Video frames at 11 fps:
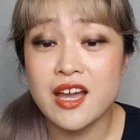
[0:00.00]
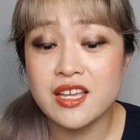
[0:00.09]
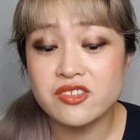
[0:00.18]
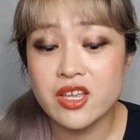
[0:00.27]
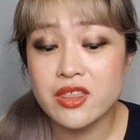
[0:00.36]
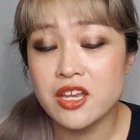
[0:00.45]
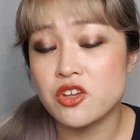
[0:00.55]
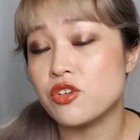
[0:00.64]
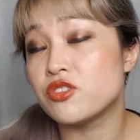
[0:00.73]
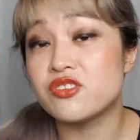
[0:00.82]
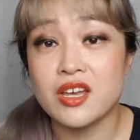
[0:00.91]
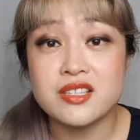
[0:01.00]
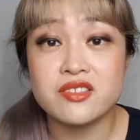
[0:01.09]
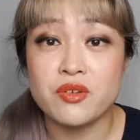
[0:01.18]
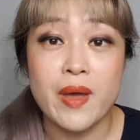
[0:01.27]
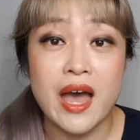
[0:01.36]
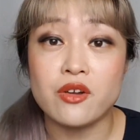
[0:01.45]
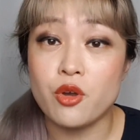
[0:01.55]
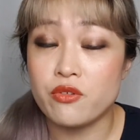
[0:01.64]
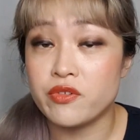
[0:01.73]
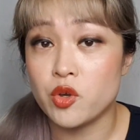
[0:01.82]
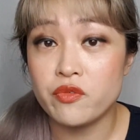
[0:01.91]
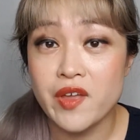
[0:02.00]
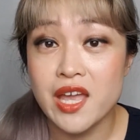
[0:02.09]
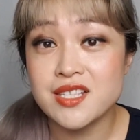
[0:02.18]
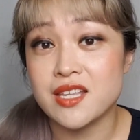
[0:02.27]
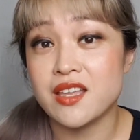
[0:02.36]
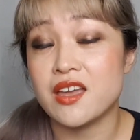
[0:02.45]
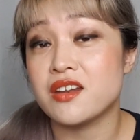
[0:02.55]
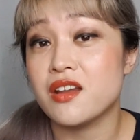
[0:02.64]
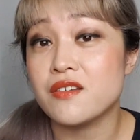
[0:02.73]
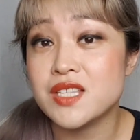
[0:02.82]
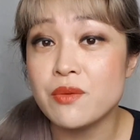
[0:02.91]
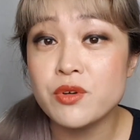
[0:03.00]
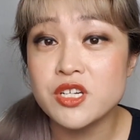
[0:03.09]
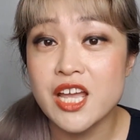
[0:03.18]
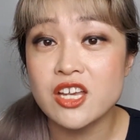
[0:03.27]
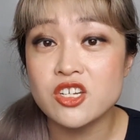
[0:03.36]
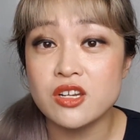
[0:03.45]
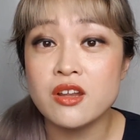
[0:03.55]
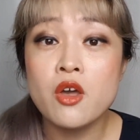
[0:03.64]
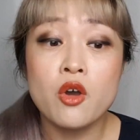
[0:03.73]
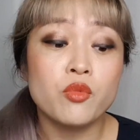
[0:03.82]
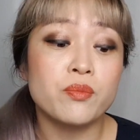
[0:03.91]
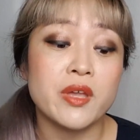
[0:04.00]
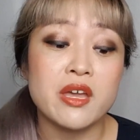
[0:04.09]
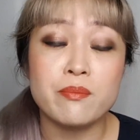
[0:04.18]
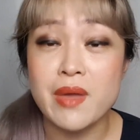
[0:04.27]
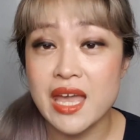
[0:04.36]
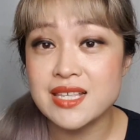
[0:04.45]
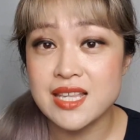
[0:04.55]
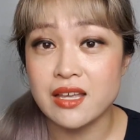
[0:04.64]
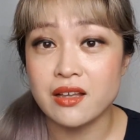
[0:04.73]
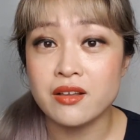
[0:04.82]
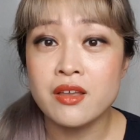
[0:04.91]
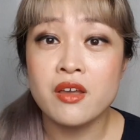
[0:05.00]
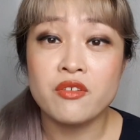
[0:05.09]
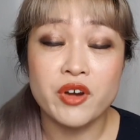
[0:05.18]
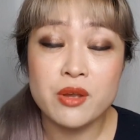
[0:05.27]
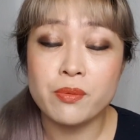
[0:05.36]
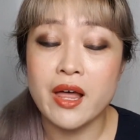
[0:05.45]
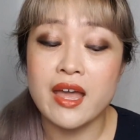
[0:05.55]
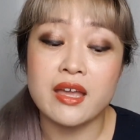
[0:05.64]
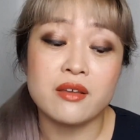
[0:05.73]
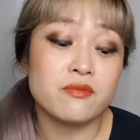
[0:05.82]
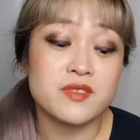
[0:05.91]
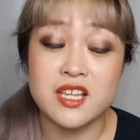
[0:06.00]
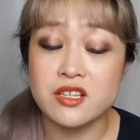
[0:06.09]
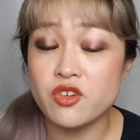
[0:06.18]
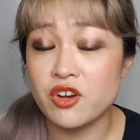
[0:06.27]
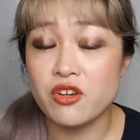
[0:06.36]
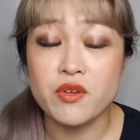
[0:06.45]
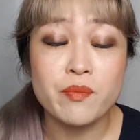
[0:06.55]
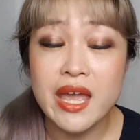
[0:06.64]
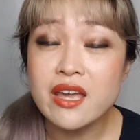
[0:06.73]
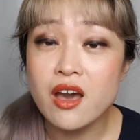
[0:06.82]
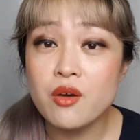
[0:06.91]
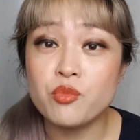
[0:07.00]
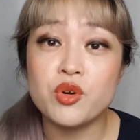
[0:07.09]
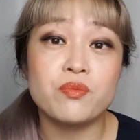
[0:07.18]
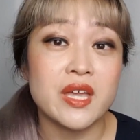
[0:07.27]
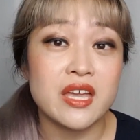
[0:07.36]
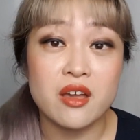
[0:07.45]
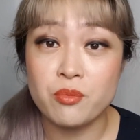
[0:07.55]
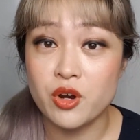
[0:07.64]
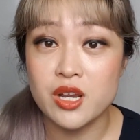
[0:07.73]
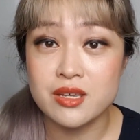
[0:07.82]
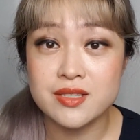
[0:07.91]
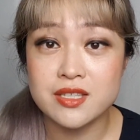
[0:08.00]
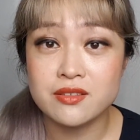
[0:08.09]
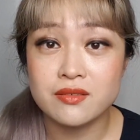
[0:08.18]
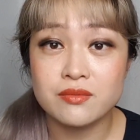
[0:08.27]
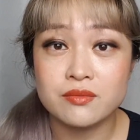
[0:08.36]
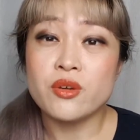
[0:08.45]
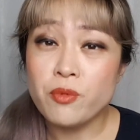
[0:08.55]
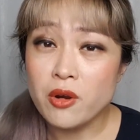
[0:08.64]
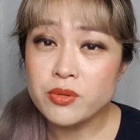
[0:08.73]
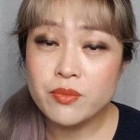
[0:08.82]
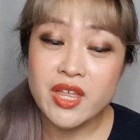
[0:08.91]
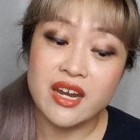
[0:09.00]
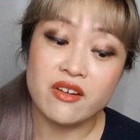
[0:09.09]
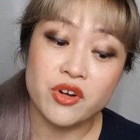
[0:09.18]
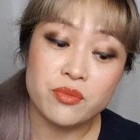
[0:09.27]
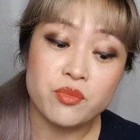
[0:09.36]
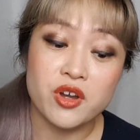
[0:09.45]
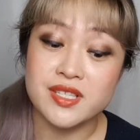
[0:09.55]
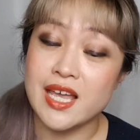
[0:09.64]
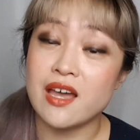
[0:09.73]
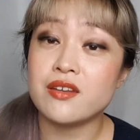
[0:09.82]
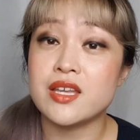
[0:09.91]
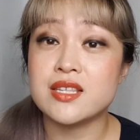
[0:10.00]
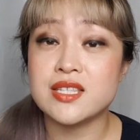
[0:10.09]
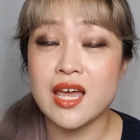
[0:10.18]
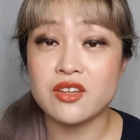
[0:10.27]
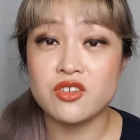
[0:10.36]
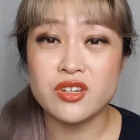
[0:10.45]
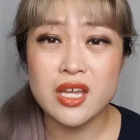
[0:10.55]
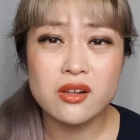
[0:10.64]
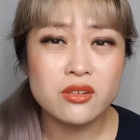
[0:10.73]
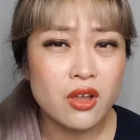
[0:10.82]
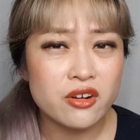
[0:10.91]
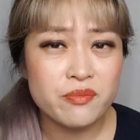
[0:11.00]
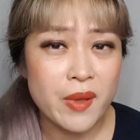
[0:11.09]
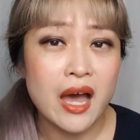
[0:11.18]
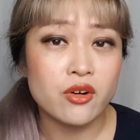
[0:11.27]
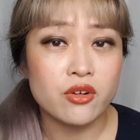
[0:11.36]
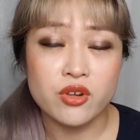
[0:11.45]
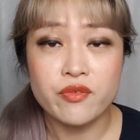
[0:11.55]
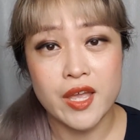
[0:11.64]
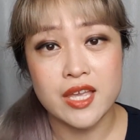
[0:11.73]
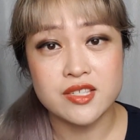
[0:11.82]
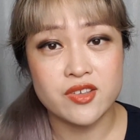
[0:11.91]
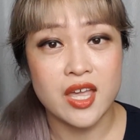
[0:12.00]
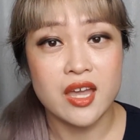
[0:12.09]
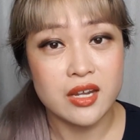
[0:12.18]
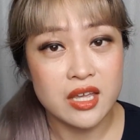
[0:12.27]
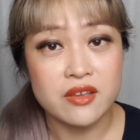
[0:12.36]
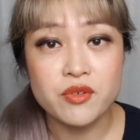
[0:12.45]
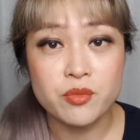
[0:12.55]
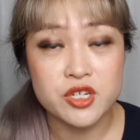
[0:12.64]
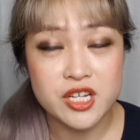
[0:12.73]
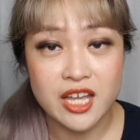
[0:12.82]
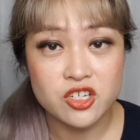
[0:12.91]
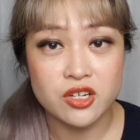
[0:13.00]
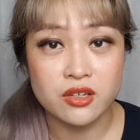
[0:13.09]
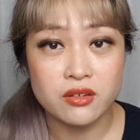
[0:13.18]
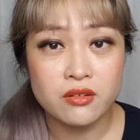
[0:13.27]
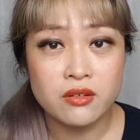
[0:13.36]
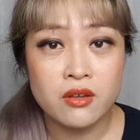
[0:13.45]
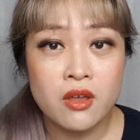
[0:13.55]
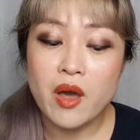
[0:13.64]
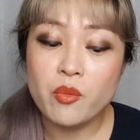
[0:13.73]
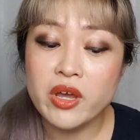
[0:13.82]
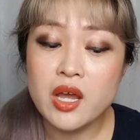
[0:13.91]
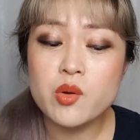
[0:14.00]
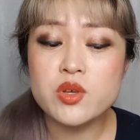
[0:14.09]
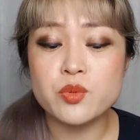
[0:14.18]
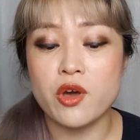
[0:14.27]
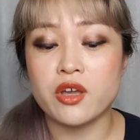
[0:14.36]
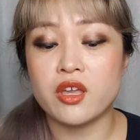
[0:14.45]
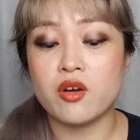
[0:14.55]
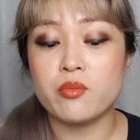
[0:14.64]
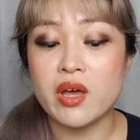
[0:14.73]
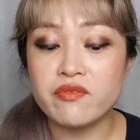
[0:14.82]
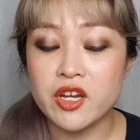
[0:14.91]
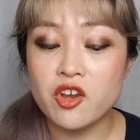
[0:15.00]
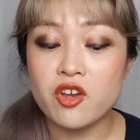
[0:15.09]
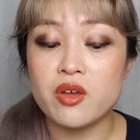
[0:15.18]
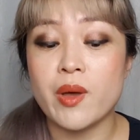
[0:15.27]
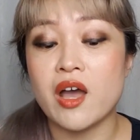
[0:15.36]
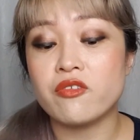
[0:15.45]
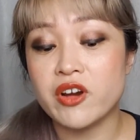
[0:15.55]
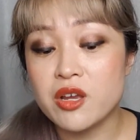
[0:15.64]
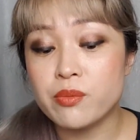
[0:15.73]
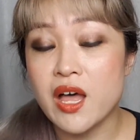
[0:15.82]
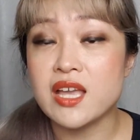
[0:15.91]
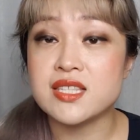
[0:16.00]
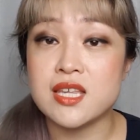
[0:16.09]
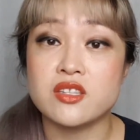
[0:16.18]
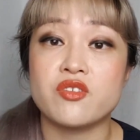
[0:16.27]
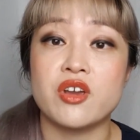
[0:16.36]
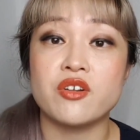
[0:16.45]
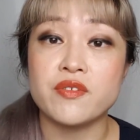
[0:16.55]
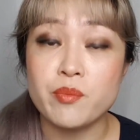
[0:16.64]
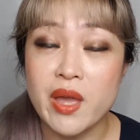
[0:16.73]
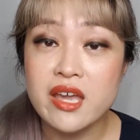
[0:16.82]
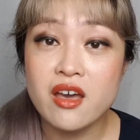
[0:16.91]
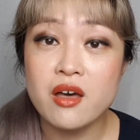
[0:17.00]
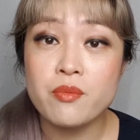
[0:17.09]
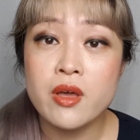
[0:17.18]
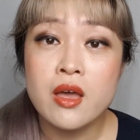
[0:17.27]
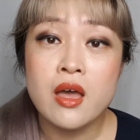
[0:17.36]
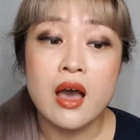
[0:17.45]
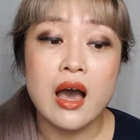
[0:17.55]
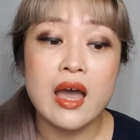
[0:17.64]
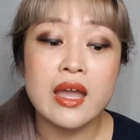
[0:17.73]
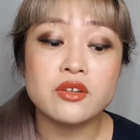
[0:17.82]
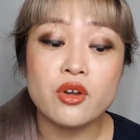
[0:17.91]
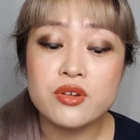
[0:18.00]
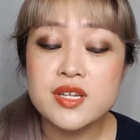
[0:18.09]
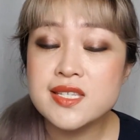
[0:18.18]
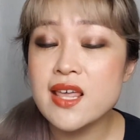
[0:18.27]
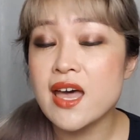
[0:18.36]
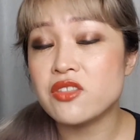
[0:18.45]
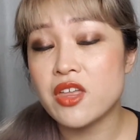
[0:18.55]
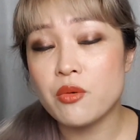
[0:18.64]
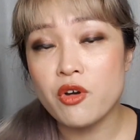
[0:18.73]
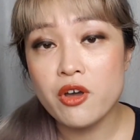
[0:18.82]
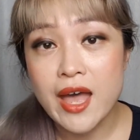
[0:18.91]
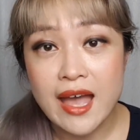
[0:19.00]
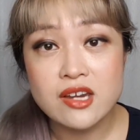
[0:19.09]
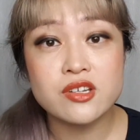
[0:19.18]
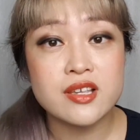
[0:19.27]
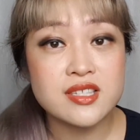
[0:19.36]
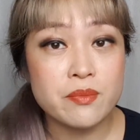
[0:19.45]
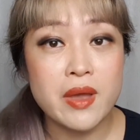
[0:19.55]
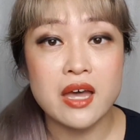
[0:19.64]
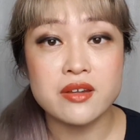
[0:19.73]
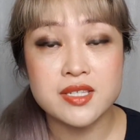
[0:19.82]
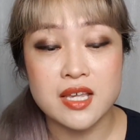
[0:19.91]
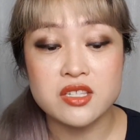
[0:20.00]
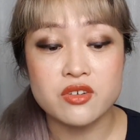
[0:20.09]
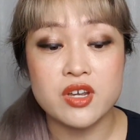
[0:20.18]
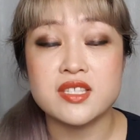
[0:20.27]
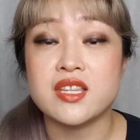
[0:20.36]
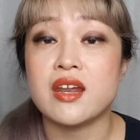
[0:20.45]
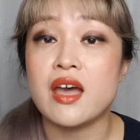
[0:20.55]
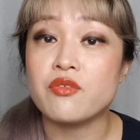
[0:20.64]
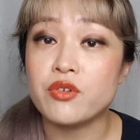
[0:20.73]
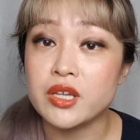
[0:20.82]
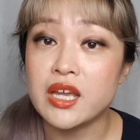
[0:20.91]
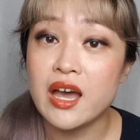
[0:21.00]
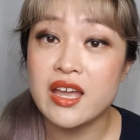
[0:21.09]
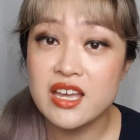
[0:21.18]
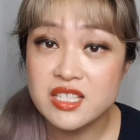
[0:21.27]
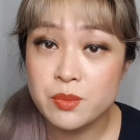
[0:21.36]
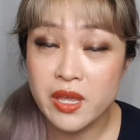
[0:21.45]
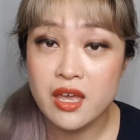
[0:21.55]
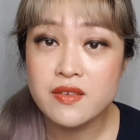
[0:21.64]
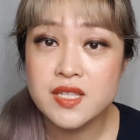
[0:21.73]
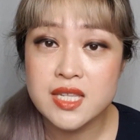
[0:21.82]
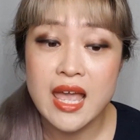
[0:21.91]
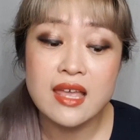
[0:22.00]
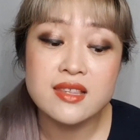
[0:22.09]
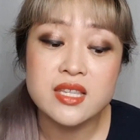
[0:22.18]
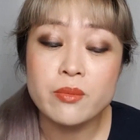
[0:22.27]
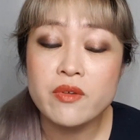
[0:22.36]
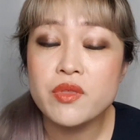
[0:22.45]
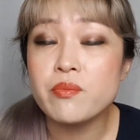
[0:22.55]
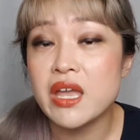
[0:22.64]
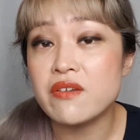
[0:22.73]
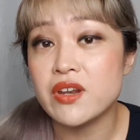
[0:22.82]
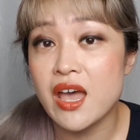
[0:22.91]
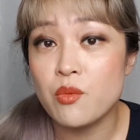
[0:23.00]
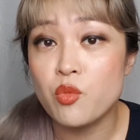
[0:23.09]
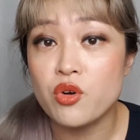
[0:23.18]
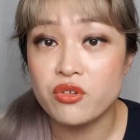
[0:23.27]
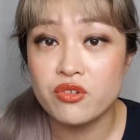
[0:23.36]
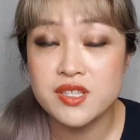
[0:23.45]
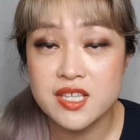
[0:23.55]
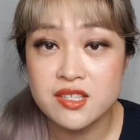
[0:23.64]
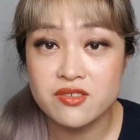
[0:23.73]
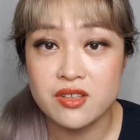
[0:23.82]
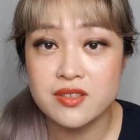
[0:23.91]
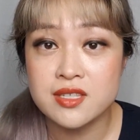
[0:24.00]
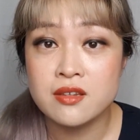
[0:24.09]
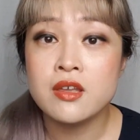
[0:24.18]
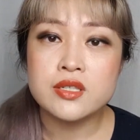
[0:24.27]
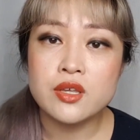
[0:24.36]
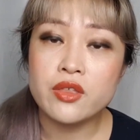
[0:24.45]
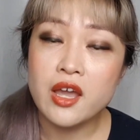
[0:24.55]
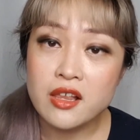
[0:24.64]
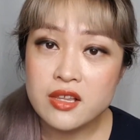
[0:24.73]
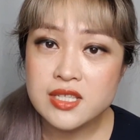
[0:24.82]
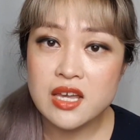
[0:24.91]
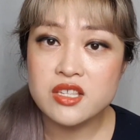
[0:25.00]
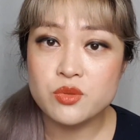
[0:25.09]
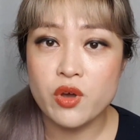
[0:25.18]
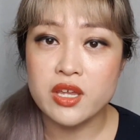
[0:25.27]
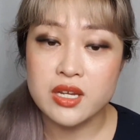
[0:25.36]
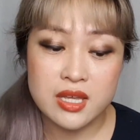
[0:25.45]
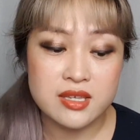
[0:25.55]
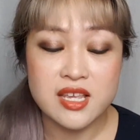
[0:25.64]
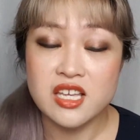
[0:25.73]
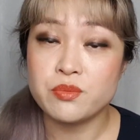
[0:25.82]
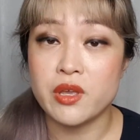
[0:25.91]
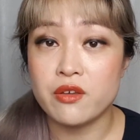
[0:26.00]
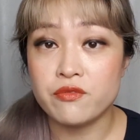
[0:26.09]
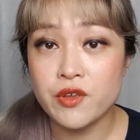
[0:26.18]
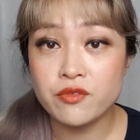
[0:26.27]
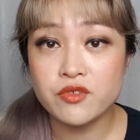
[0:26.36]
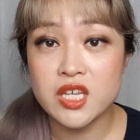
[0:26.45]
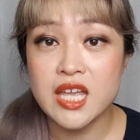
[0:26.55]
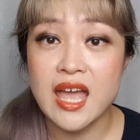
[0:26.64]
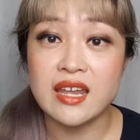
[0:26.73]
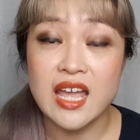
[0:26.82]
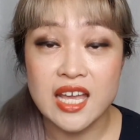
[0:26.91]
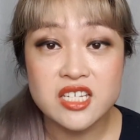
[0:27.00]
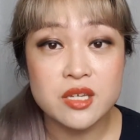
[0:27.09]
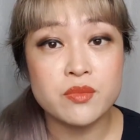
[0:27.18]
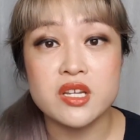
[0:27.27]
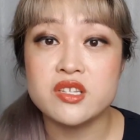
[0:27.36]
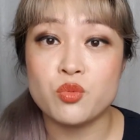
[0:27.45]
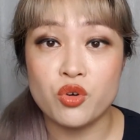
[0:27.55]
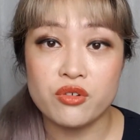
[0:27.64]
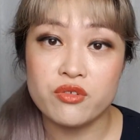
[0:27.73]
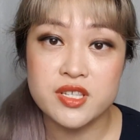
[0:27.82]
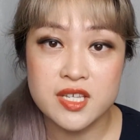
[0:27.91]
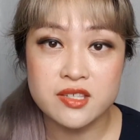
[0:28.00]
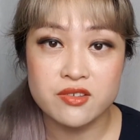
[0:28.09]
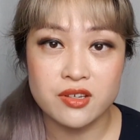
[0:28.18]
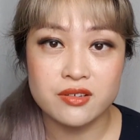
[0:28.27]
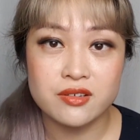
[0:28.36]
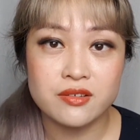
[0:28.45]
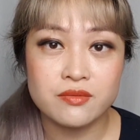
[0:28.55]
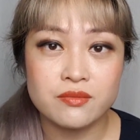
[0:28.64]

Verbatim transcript: The idea that you could dust a powder over your face and get enough sun protection would be amazing. Reapplying sunscreen over makeup would be a breeze. The problem that everyone points out is that you need a lot of powder on your face to get even protection. But when I was working on my video about reapplying sunscreen over makeup, I noticed that there were actually some powder sunscreens that have really high SPFs, and some of them even have water resistance. So the Colorescience one is SPF 50 and 80 minutes water resistant.